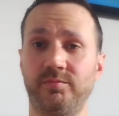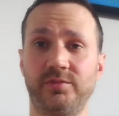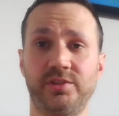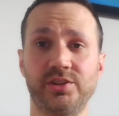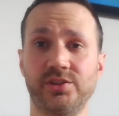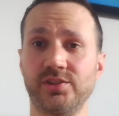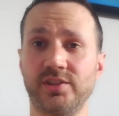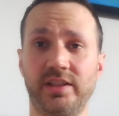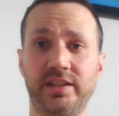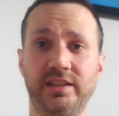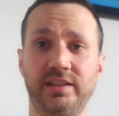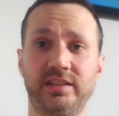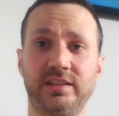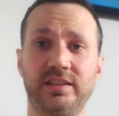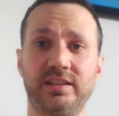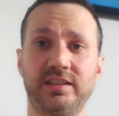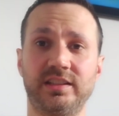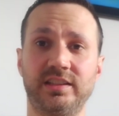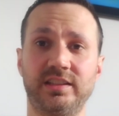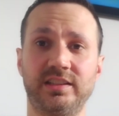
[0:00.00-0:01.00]
just
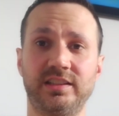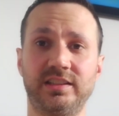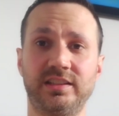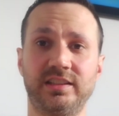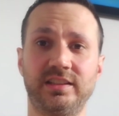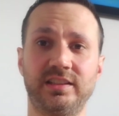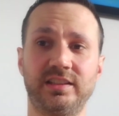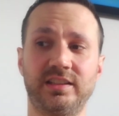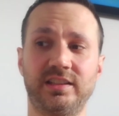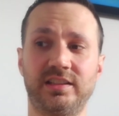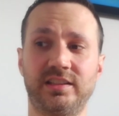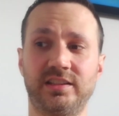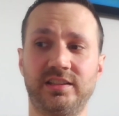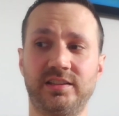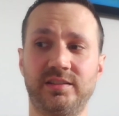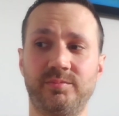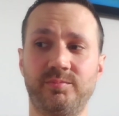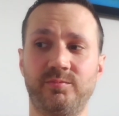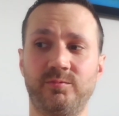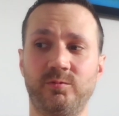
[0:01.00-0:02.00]
like
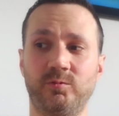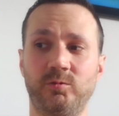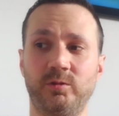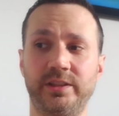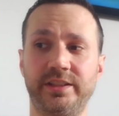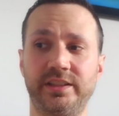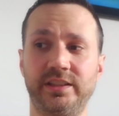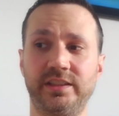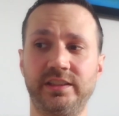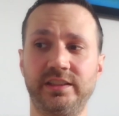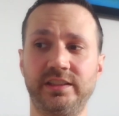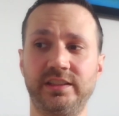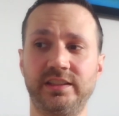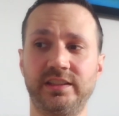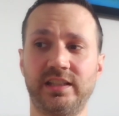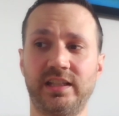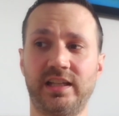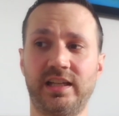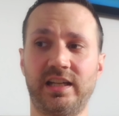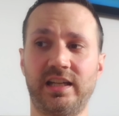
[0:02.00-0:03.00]

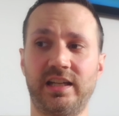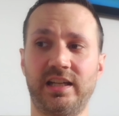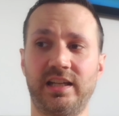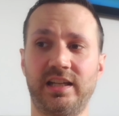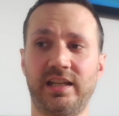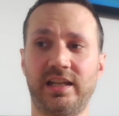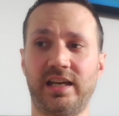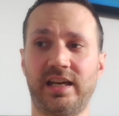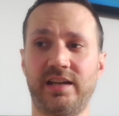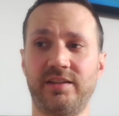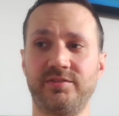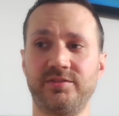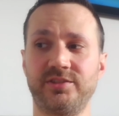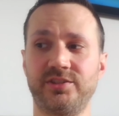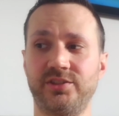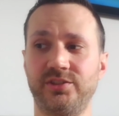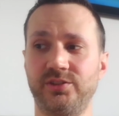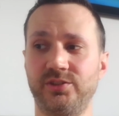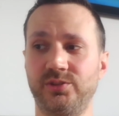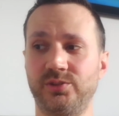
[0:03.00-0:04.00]
we have
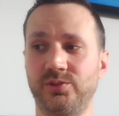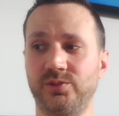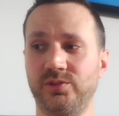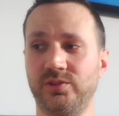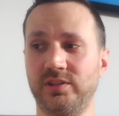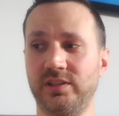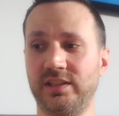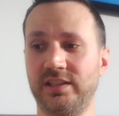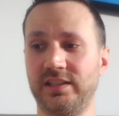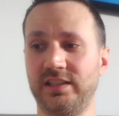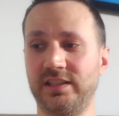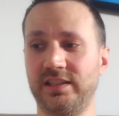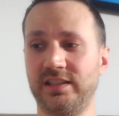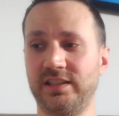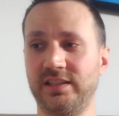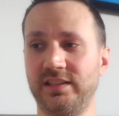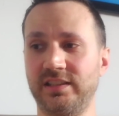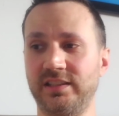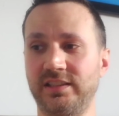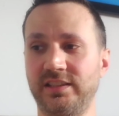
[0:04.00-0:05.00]
to,
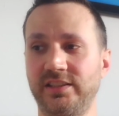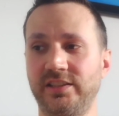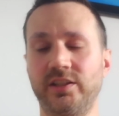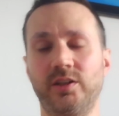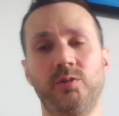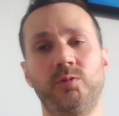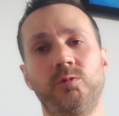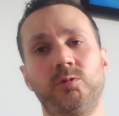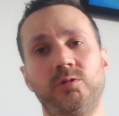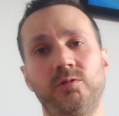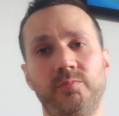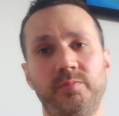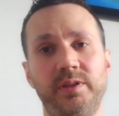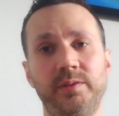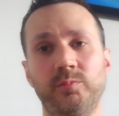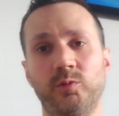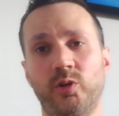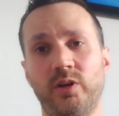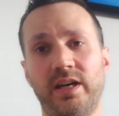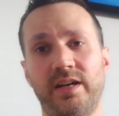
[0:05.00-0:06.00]

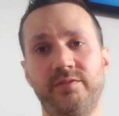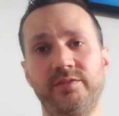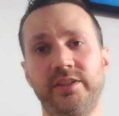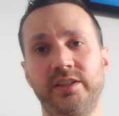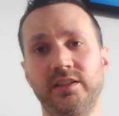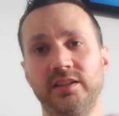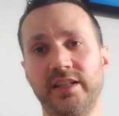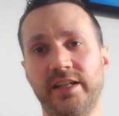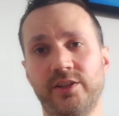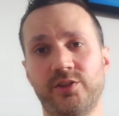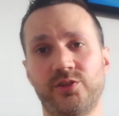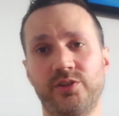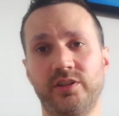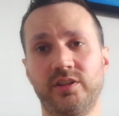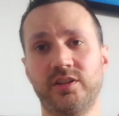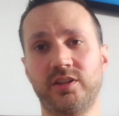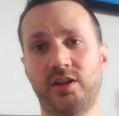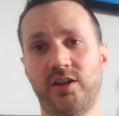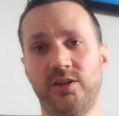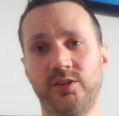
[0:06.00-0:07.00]
people have the
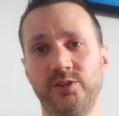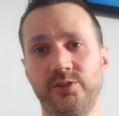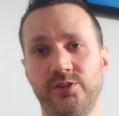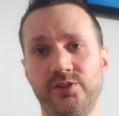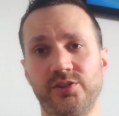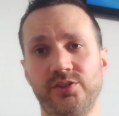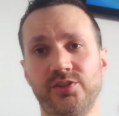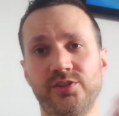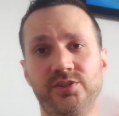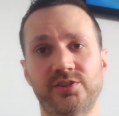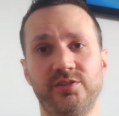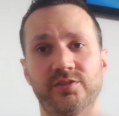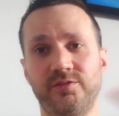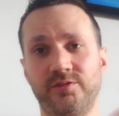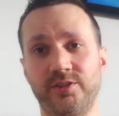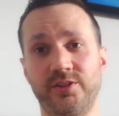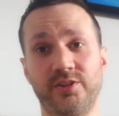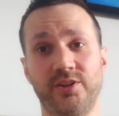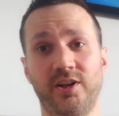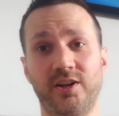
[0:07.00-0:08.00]
electric collars
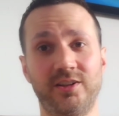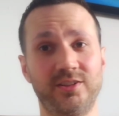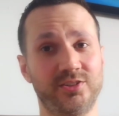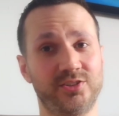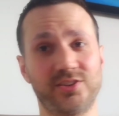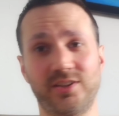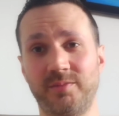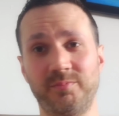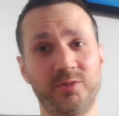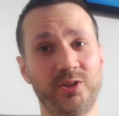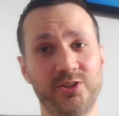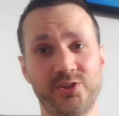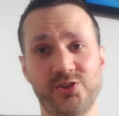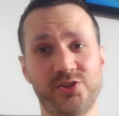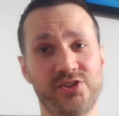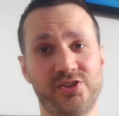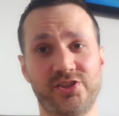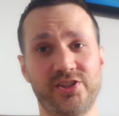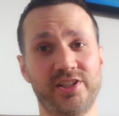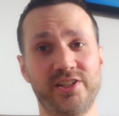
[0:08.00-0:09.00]
for dogs. I'm not
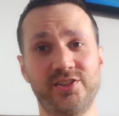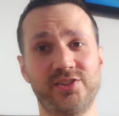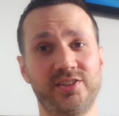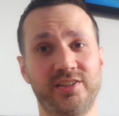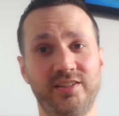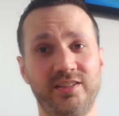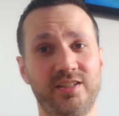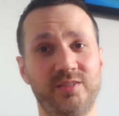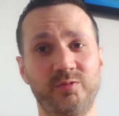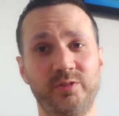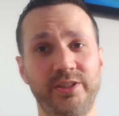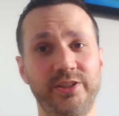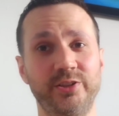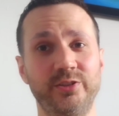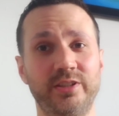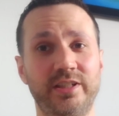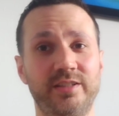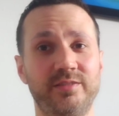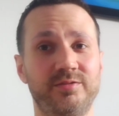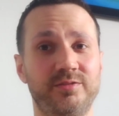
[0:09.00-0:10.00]
suggesting that we
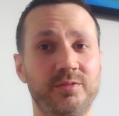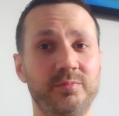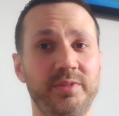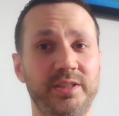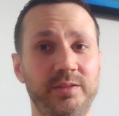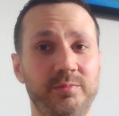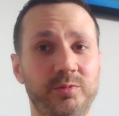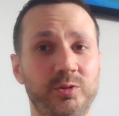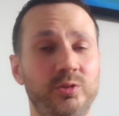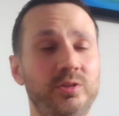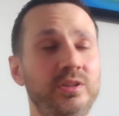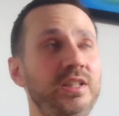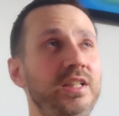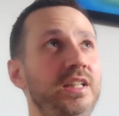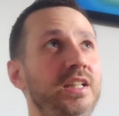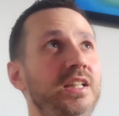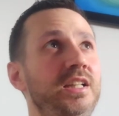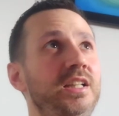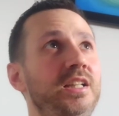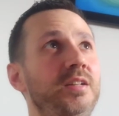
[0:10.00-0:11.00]
do that for people,
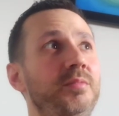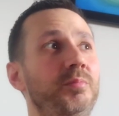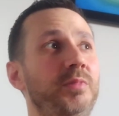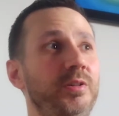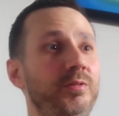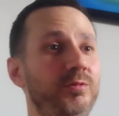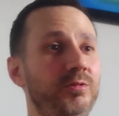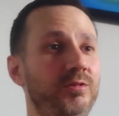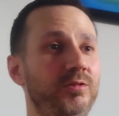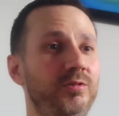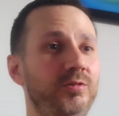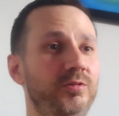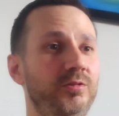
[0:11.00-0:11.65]
but